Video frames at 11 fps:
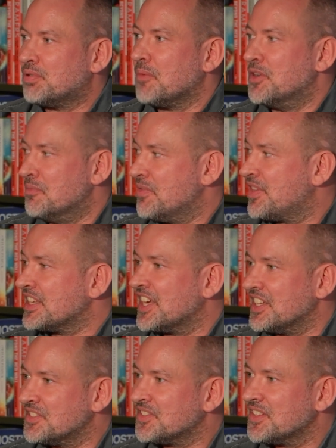problem
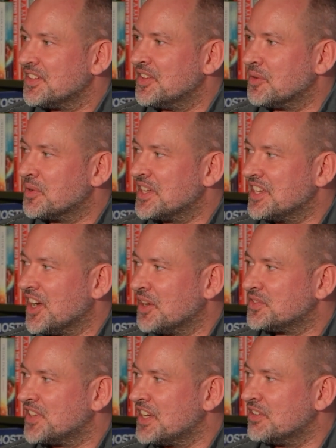thinkins that we
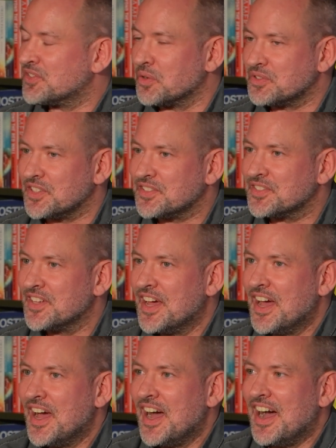host here at Tortoise.
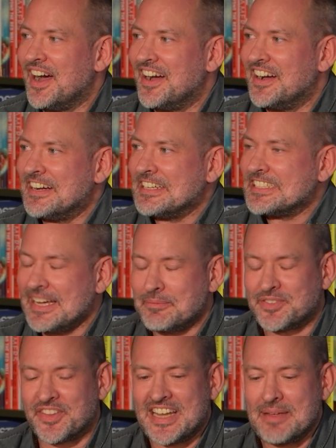
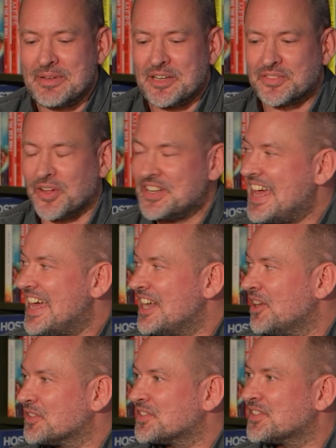So they let me loose on
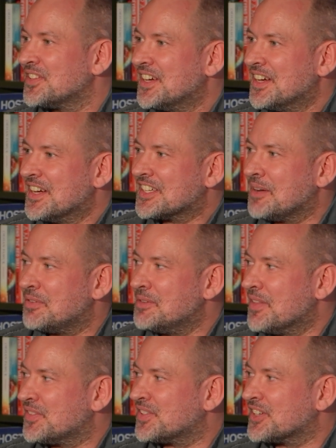hair loss a couple of
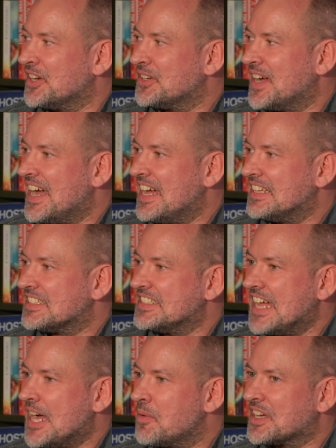months ago, and
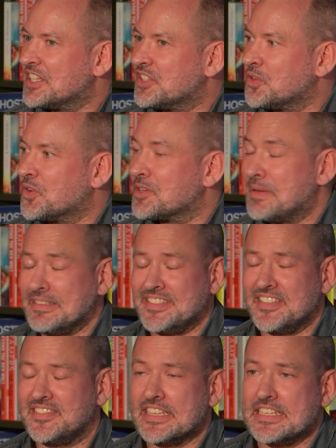now we're going to talk about
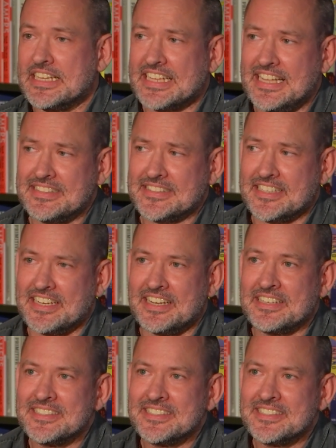testicular cancer.